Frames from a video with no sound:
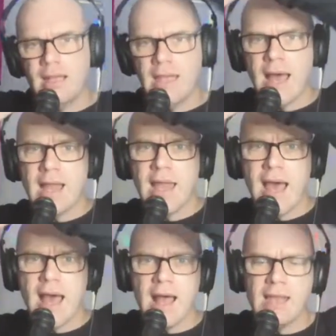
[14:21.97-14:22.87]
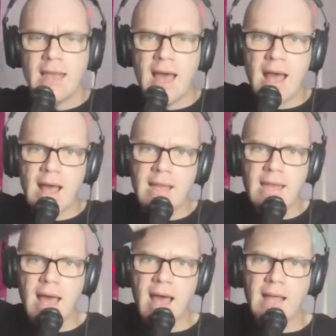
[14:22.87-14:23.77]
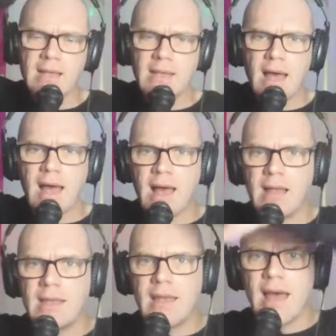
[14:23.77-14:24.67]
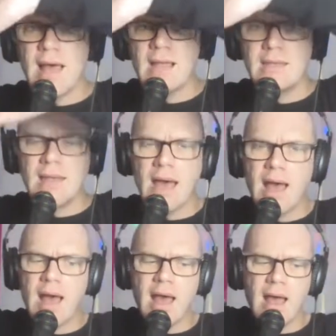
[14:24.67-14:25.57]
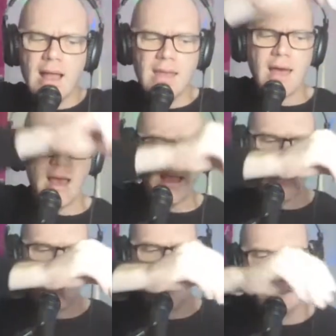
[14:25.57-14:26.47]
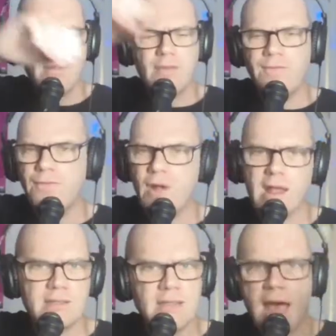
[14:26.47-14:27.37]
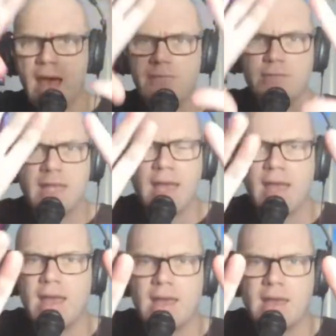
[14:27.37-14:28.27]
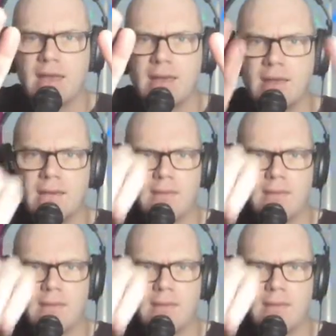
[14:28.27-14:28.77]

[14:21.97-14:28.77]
La la la la la la la la. The Friends of 10.